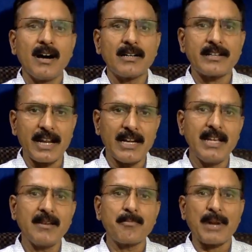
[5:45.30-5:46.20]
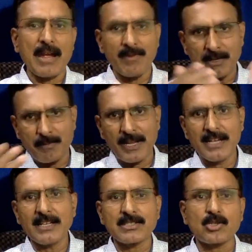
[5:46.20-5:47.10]
trading, private
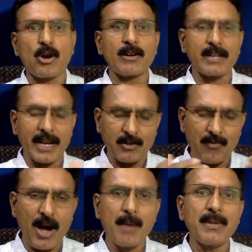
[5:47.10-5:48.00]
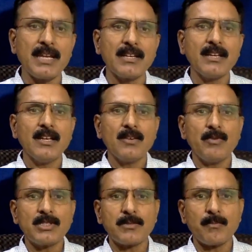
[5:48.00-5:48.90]
players, contract farming
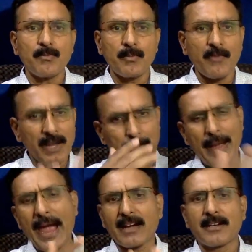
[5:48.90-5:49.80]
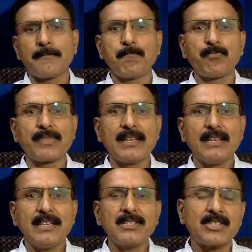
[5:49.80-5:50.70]
with way back.
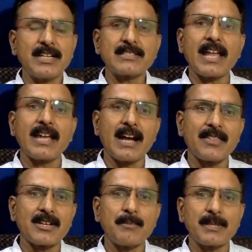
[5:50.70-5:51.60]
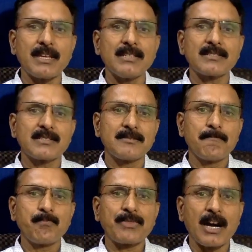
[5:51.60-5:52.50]
States like Andhra Pradesh,
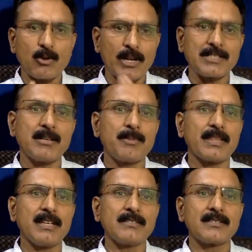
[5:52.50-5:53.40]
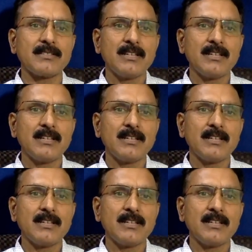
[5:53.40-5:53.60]
Arunachal Pradesh,